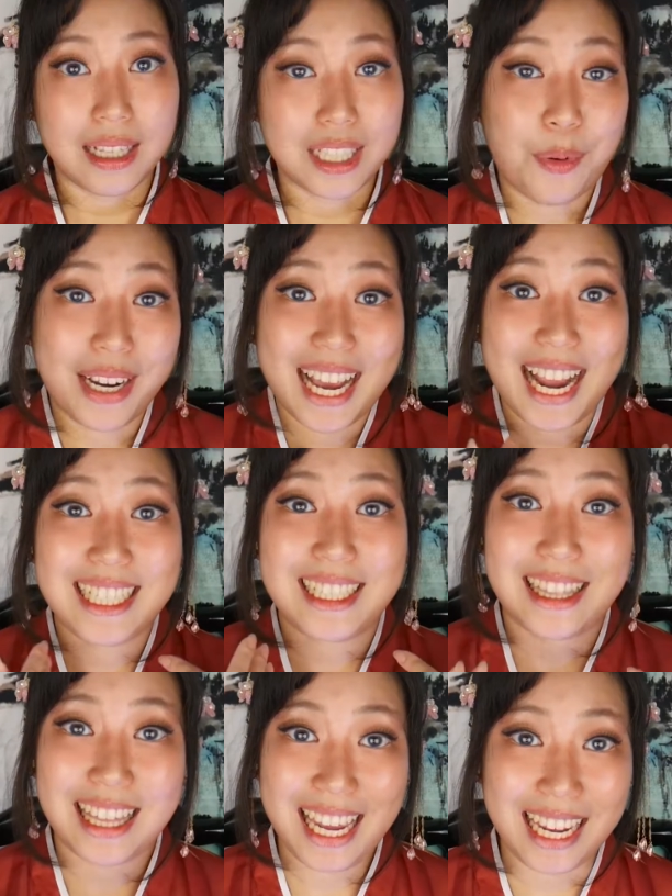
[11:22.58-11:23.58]
So what do you guys
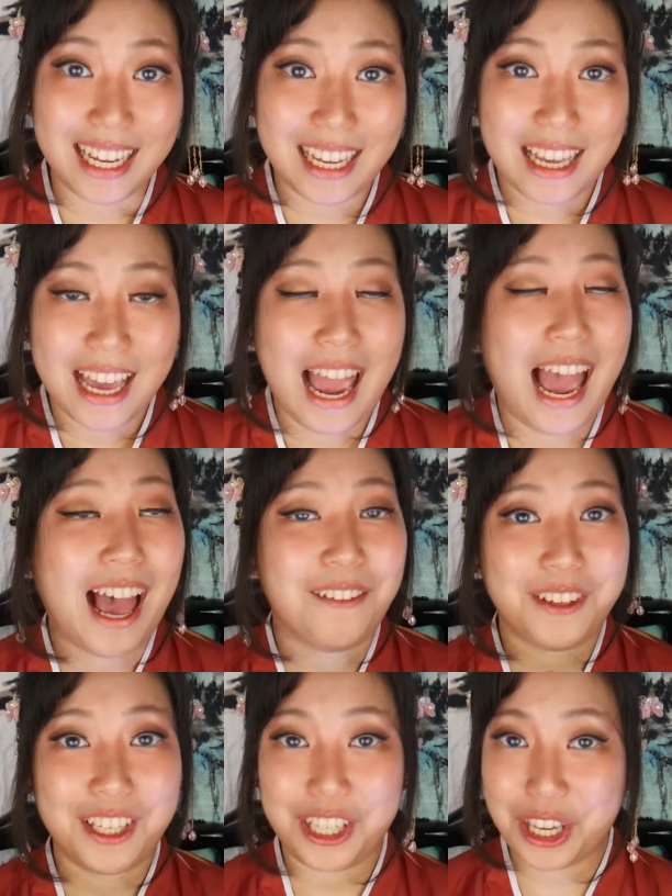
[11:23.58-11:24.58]
think?
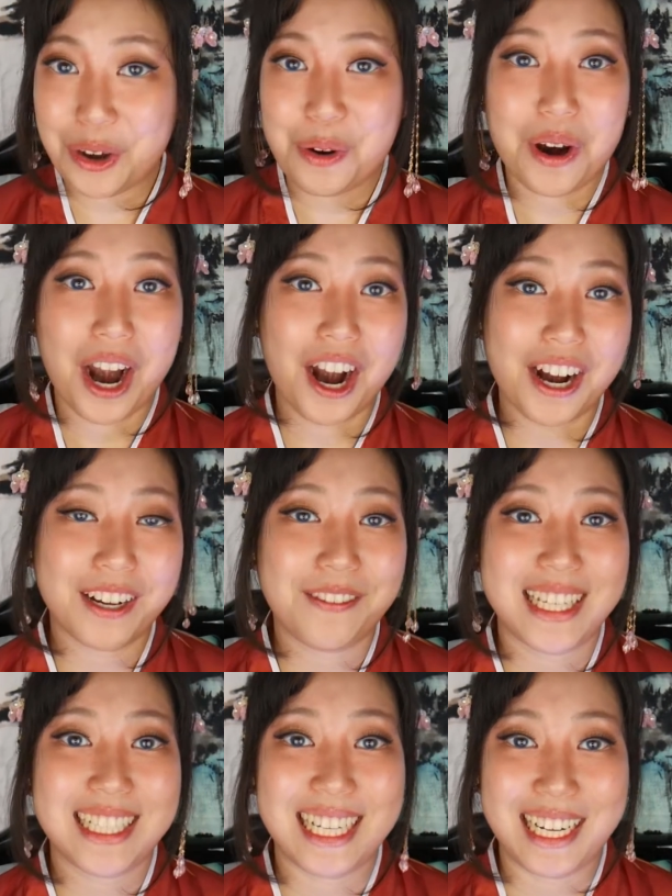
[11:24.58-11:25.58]
Have you heard of
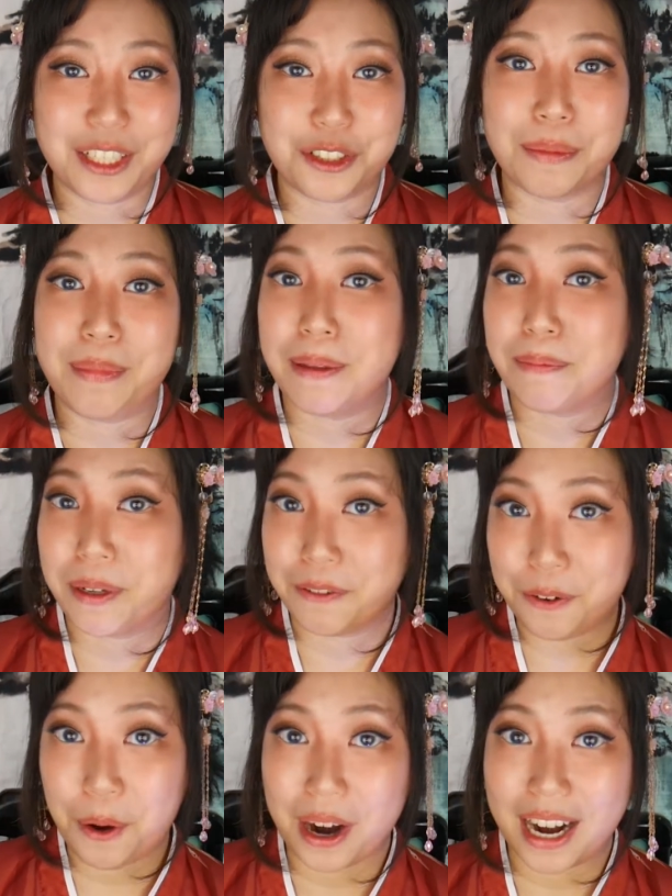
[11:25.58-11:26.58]
this instrument
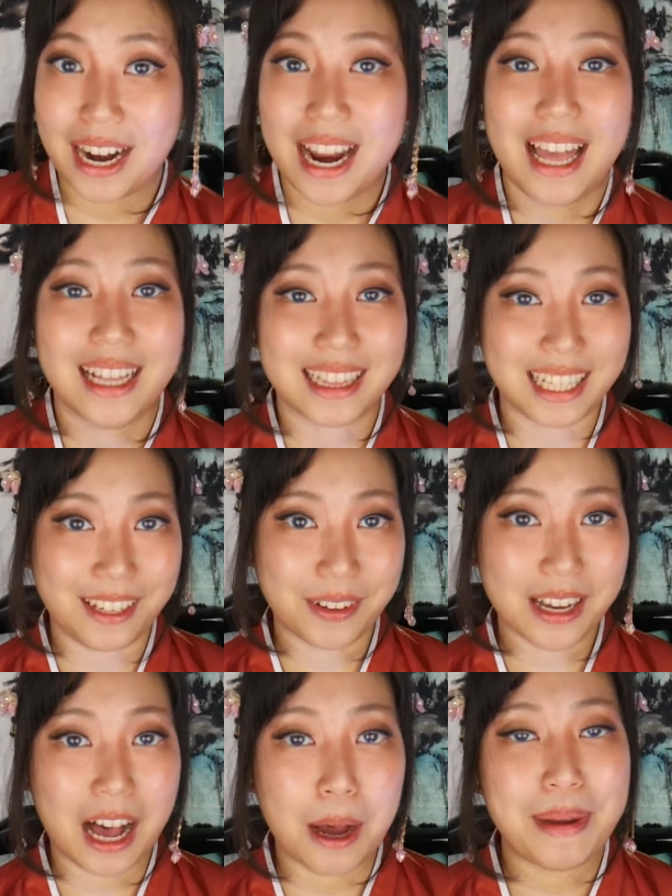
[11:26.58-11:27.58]
before? Leave a
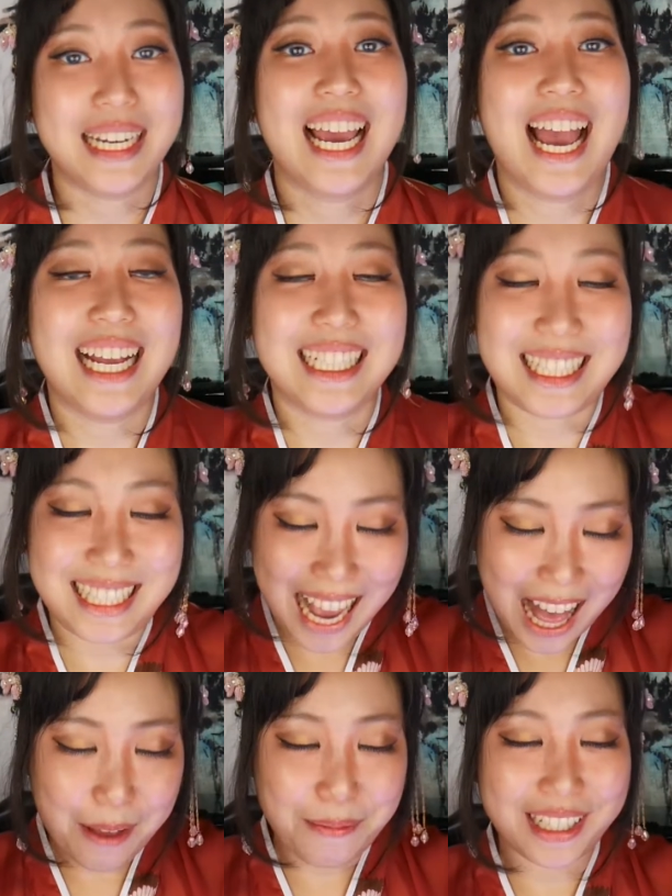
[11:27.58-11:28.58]
comment down
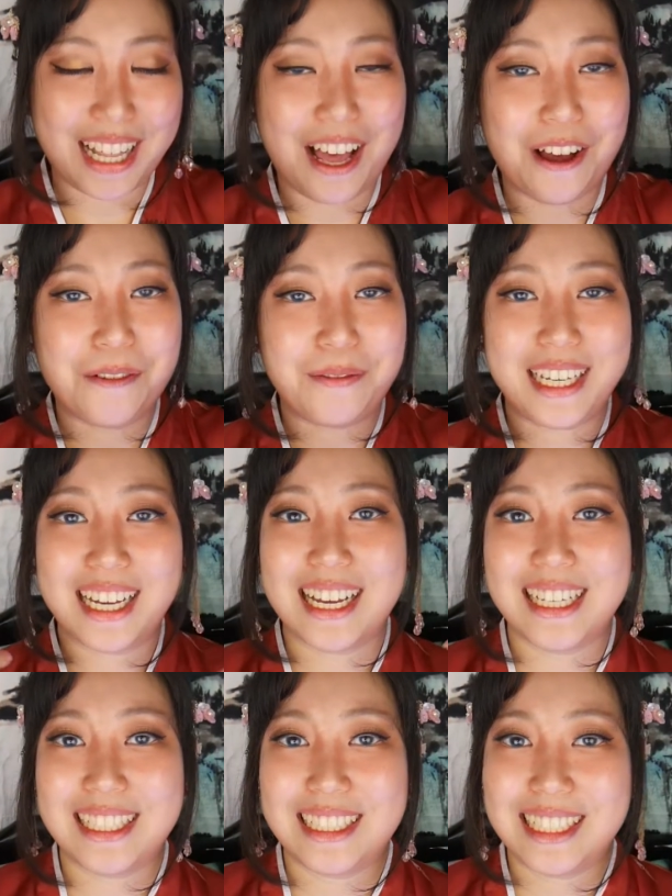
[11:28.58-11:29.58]
below
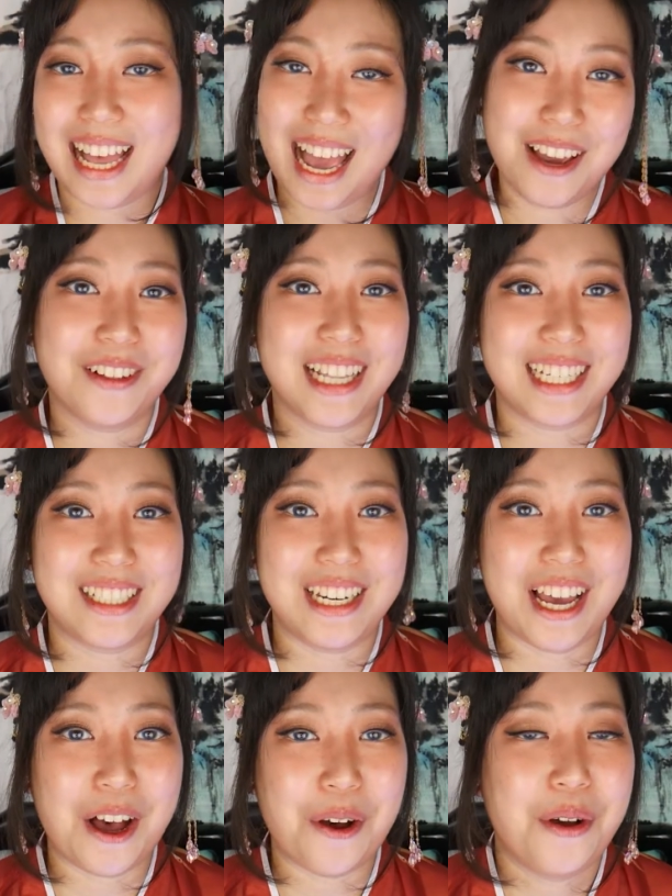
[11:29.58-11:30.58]
because I would like to
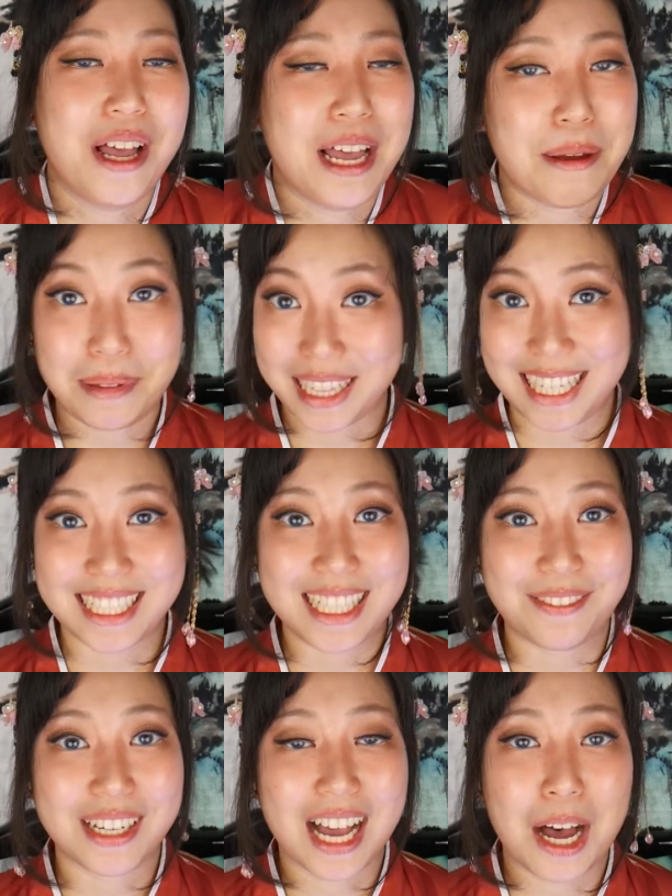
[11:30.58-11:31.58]
know. Please
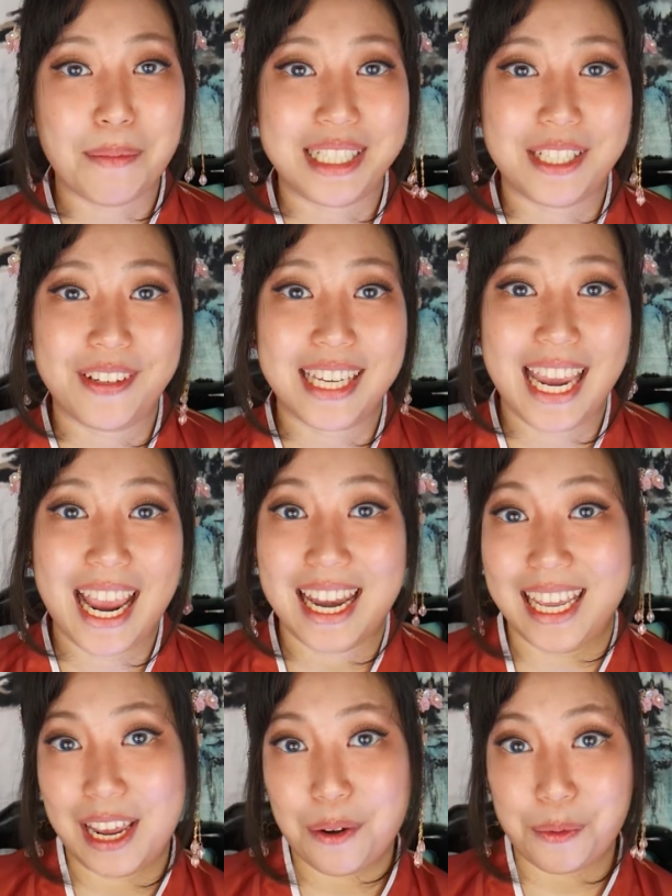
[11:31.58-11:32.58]
leave a comment if you can,
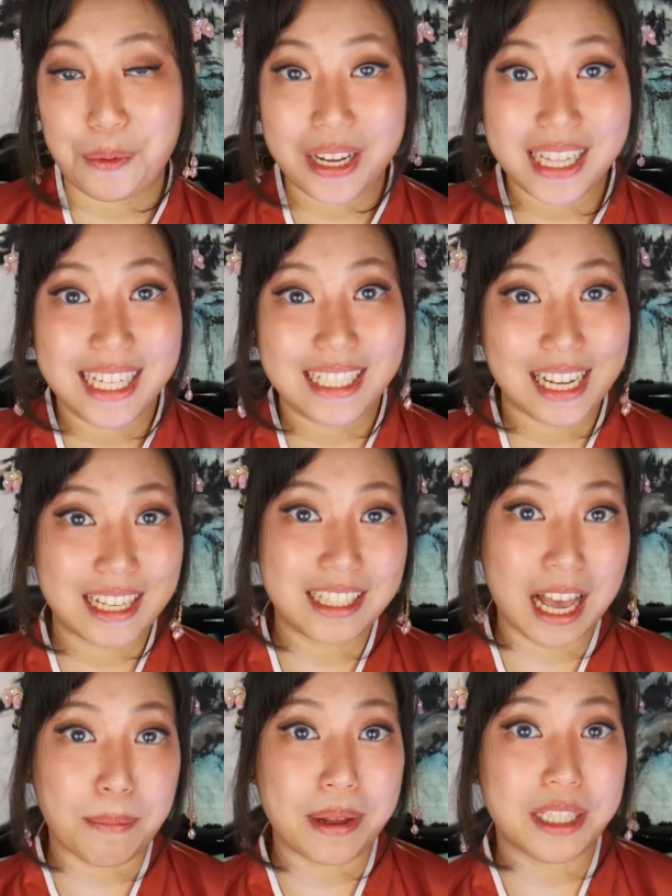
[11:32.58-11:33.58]
it really does
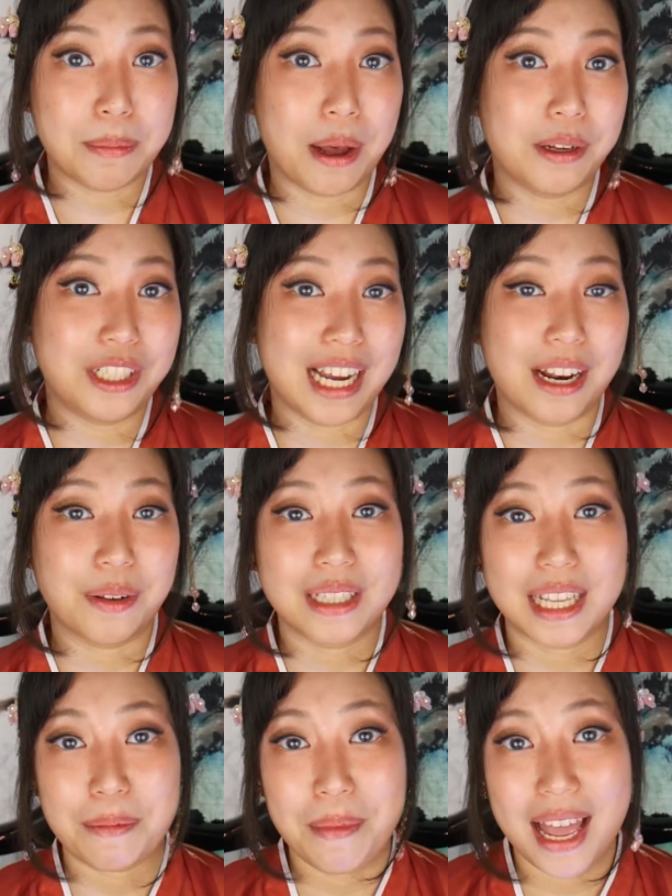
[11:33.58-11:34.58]
help out small channels
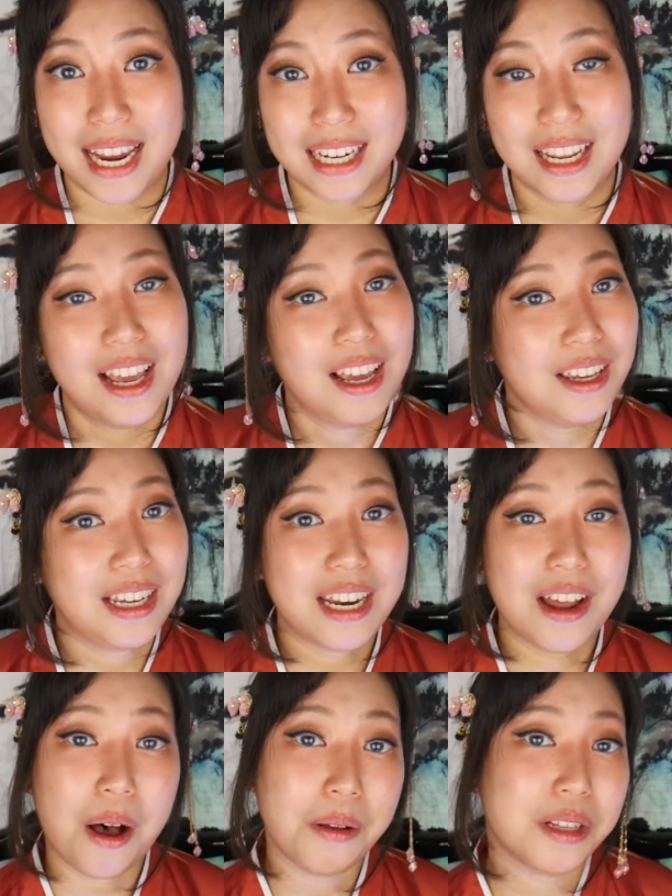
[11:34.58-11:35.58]
like mine. You can
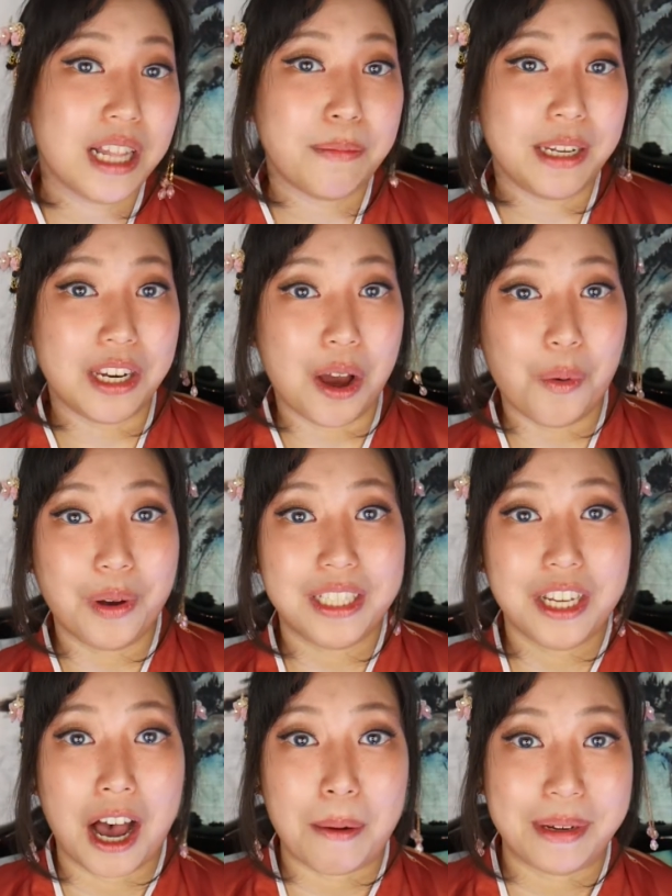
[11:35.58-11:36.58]
also let me know what
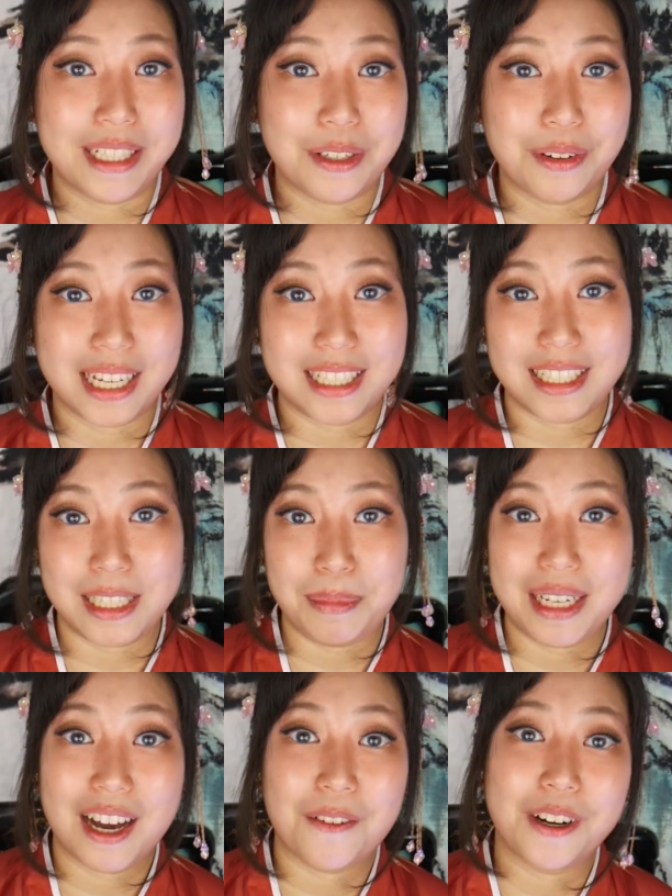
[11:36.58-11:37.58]
topics you would like to see
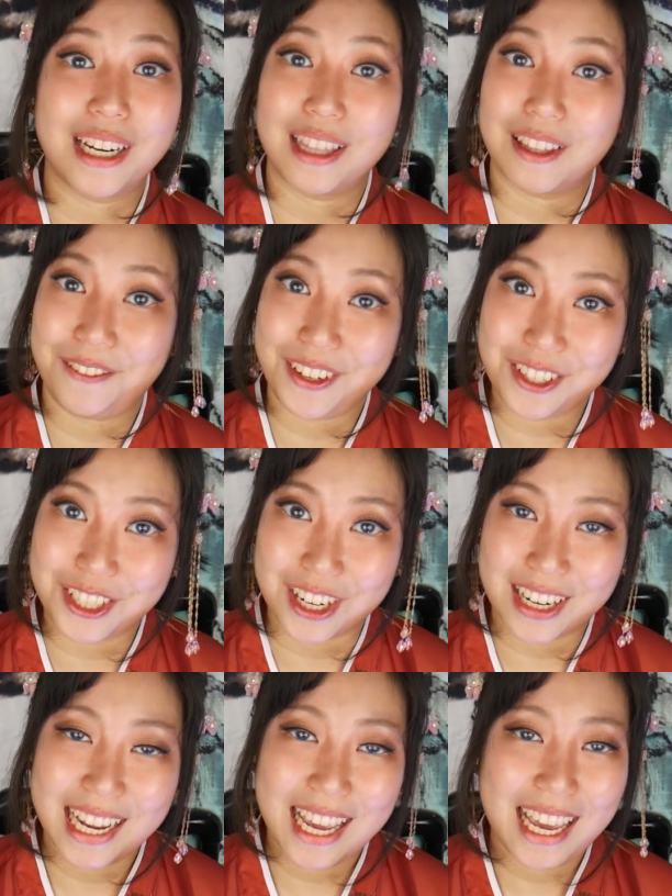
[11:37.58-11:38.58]
me cover in the future.